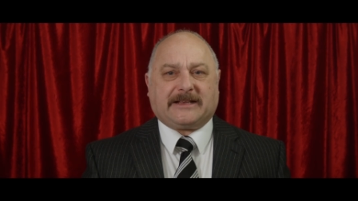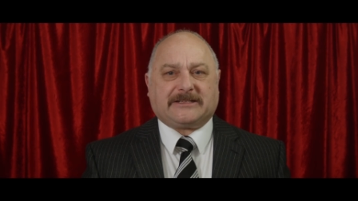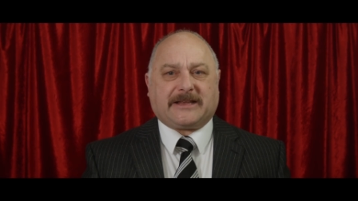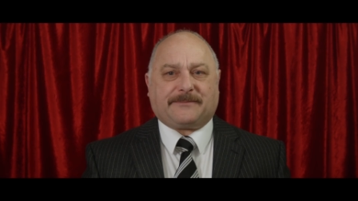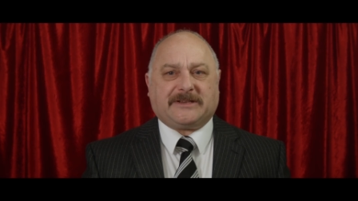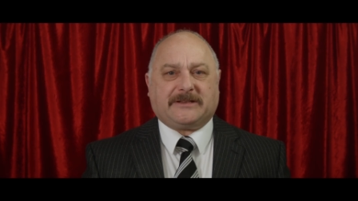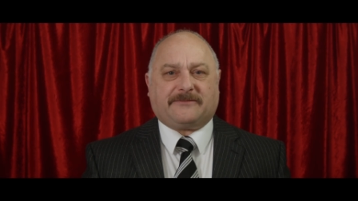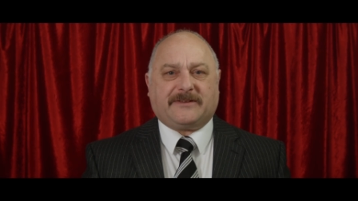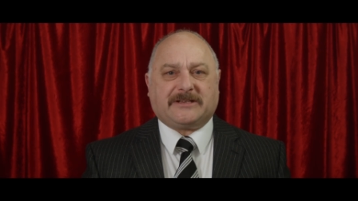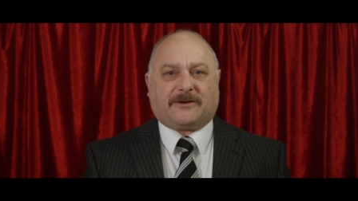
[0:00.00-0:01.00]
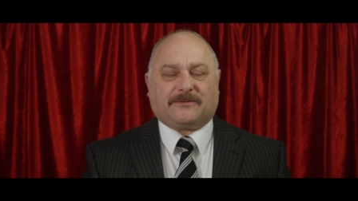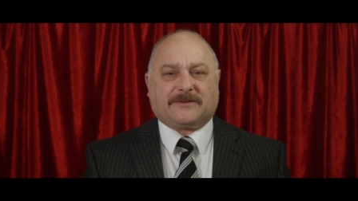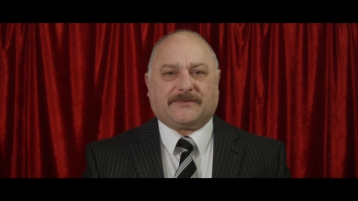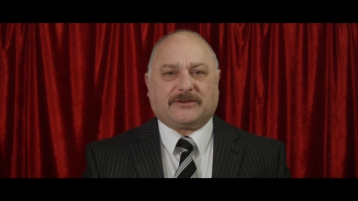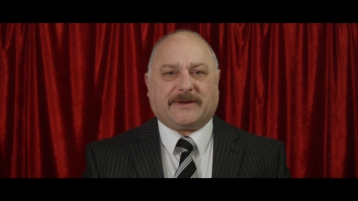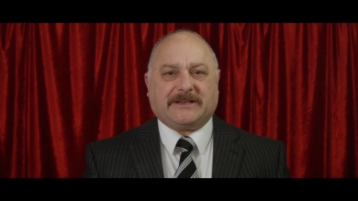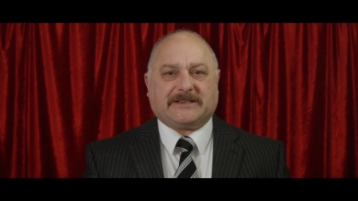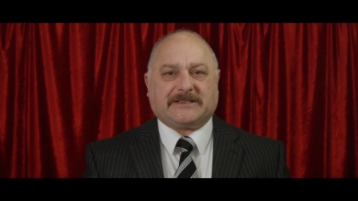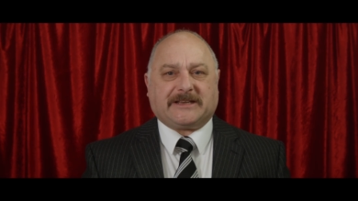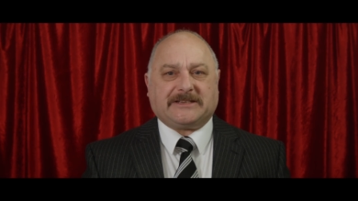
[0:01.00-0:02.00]
accepted the result of the
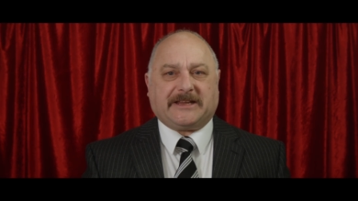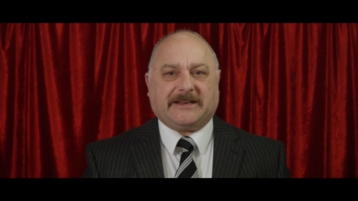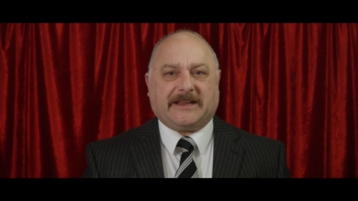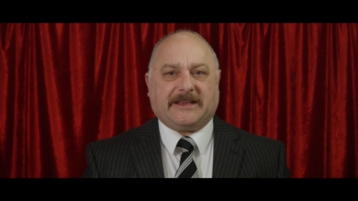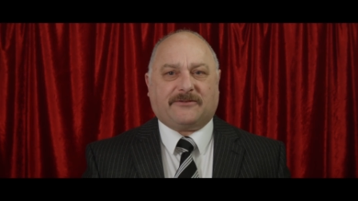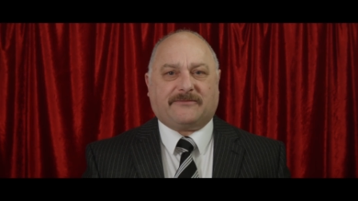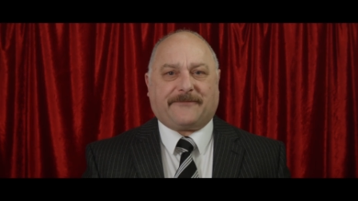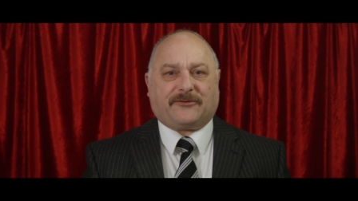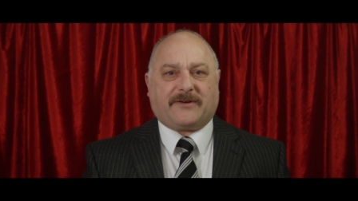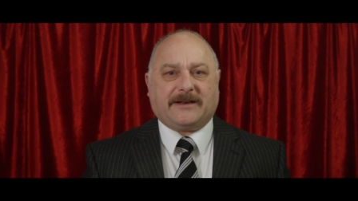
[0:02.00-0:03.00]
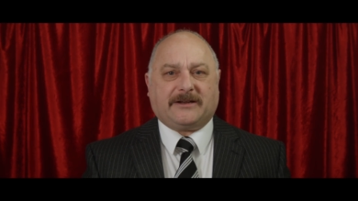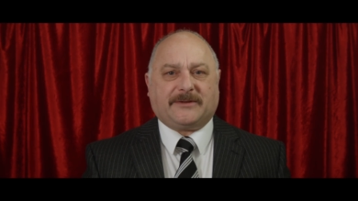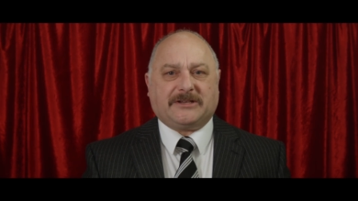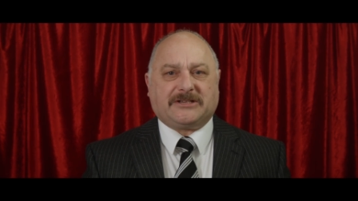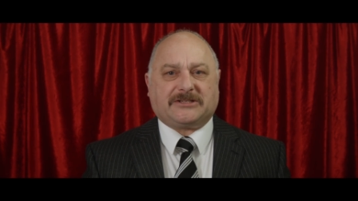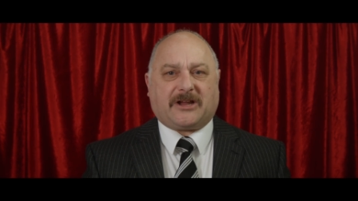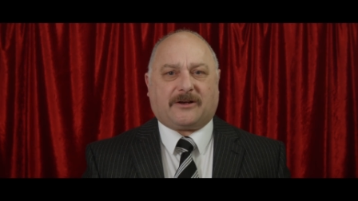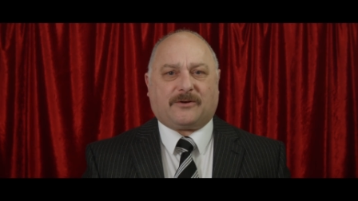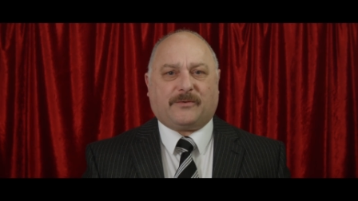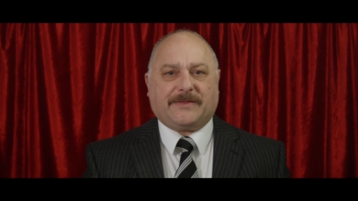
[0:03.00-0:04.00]
2016 EU referendum and
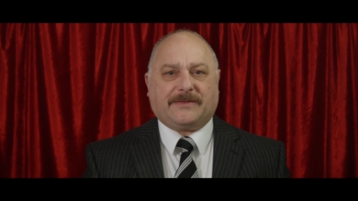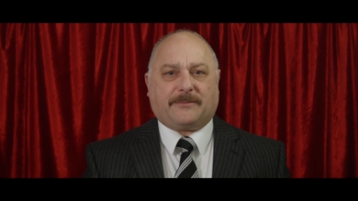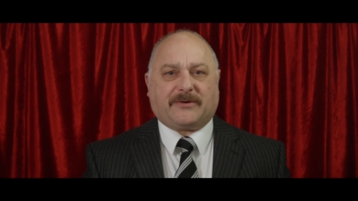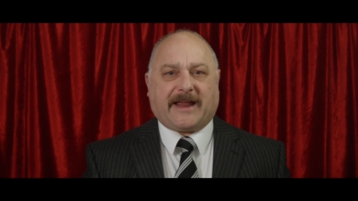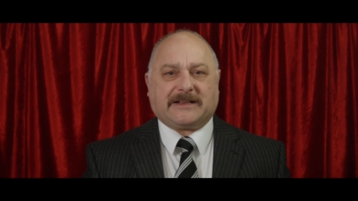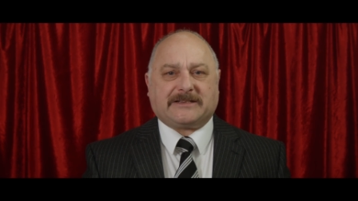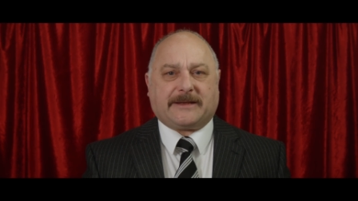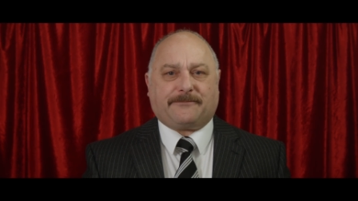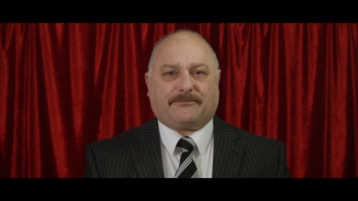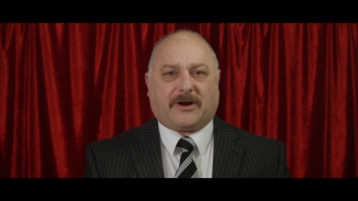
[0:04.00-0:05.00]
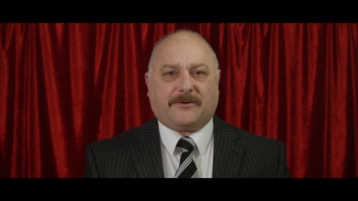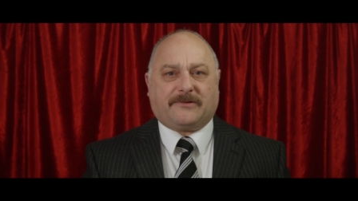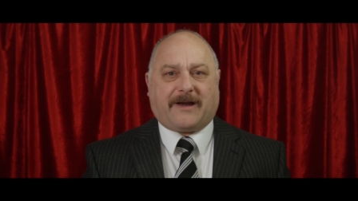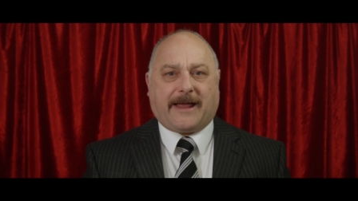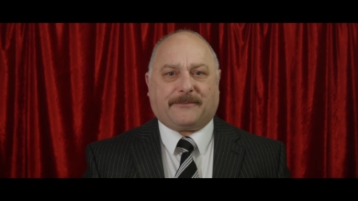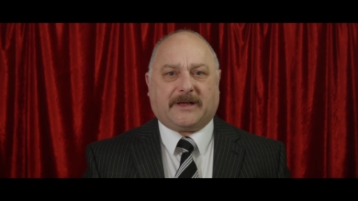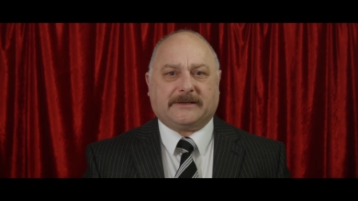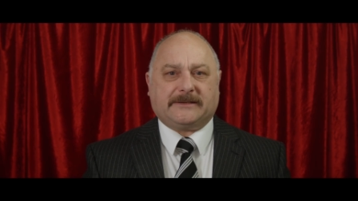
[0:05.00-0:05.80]
stuck with the Brexit programme.